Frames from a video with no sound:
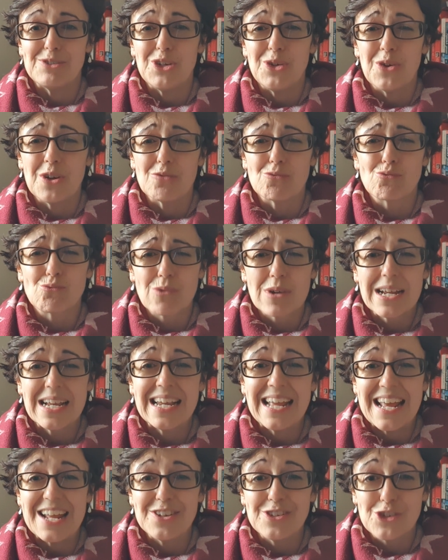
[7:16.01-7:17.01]
you can
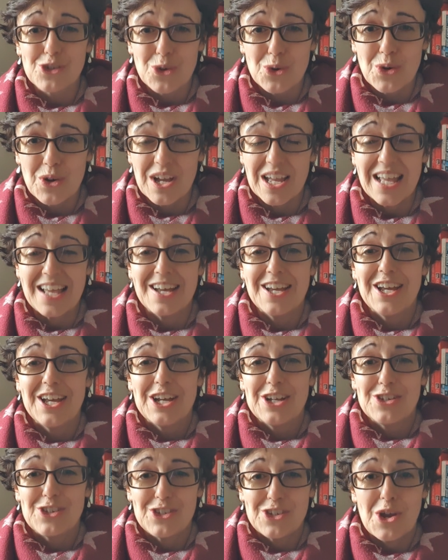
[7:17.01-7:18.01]
really enjoy
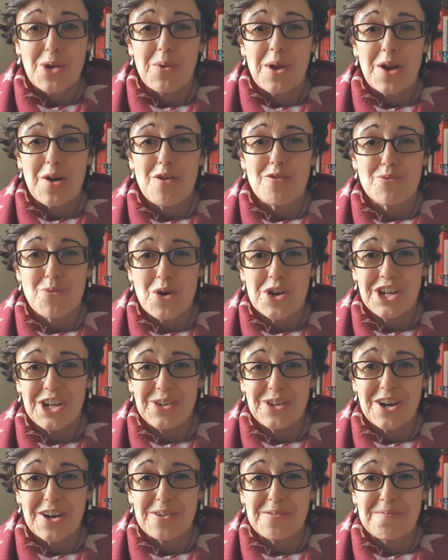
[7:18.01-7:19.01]
showing off what you
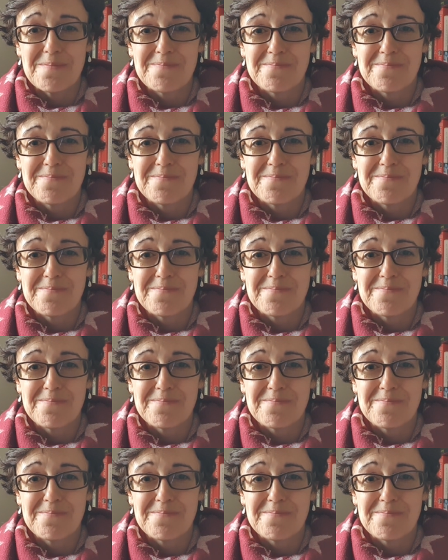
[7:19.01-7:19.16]
know.